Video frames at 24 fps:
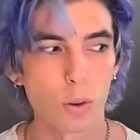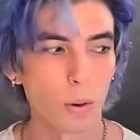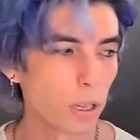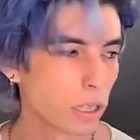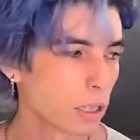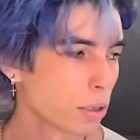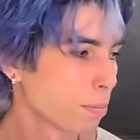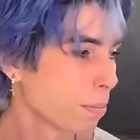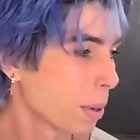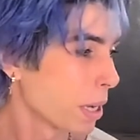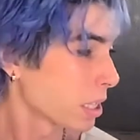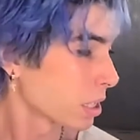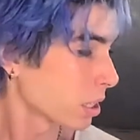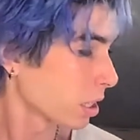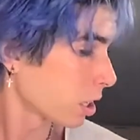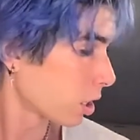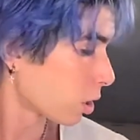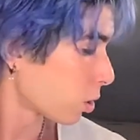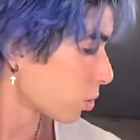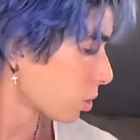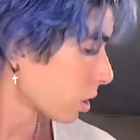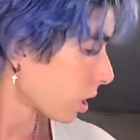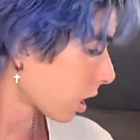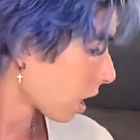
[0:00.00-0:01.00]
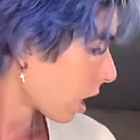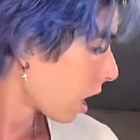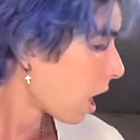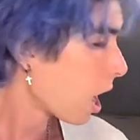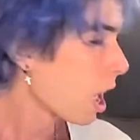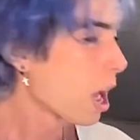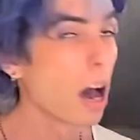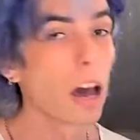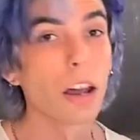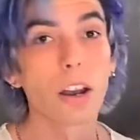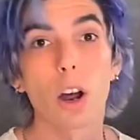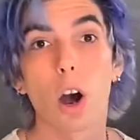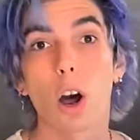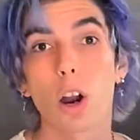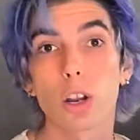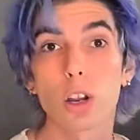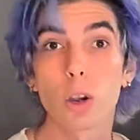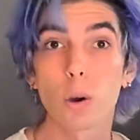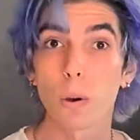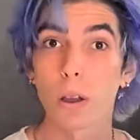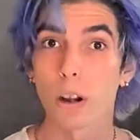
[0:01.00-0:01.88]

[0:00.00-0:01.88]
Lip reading: It's basically using an audio